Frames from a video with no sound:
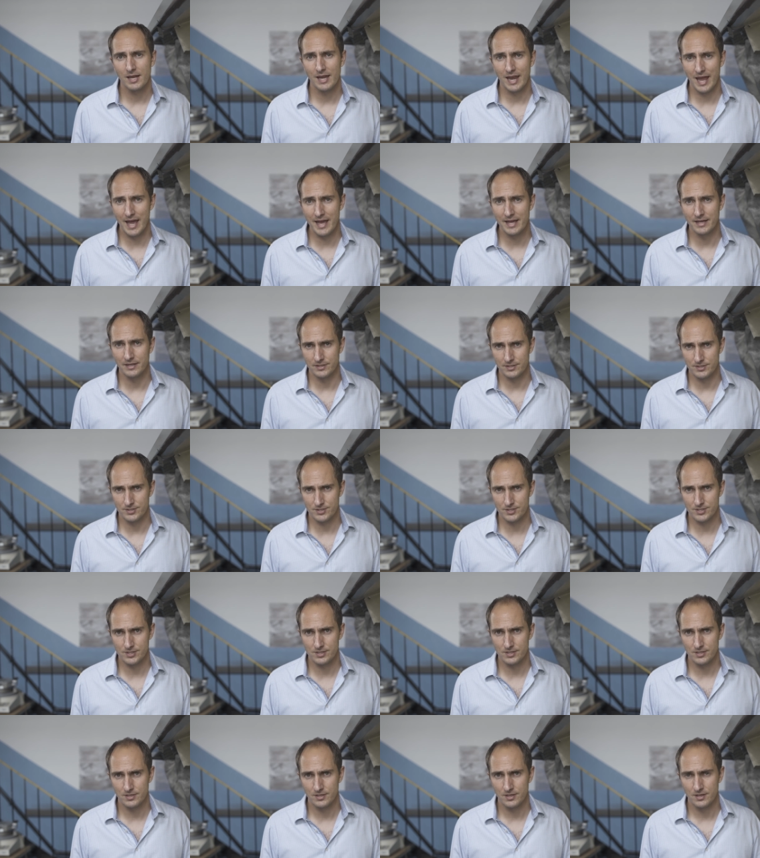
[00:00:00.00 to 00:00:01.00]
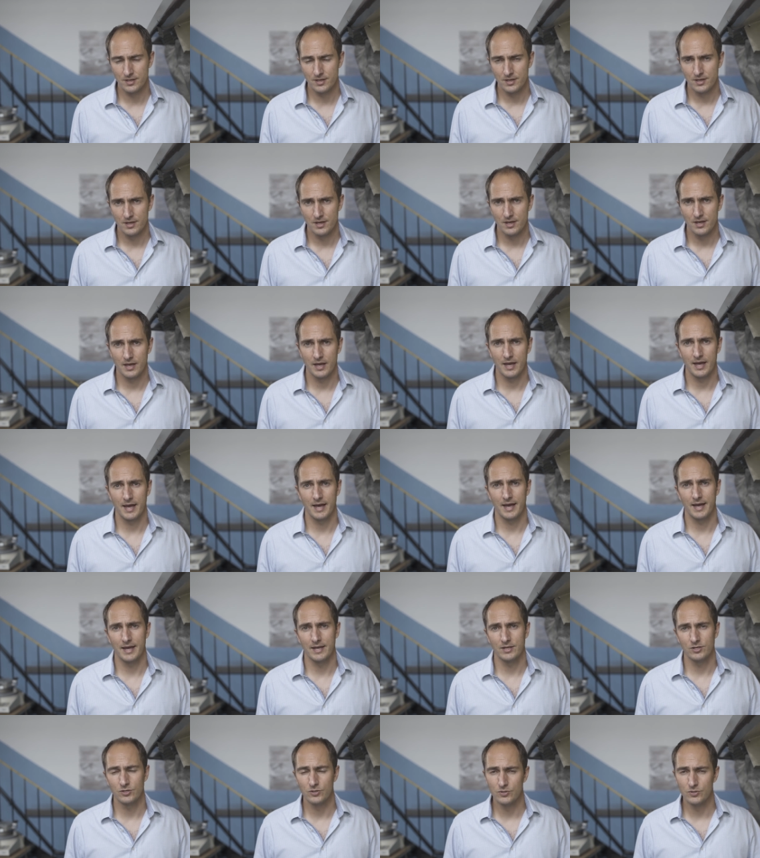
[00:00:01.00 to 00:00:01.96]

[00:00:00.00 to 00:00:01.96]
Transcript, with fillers: layers uh,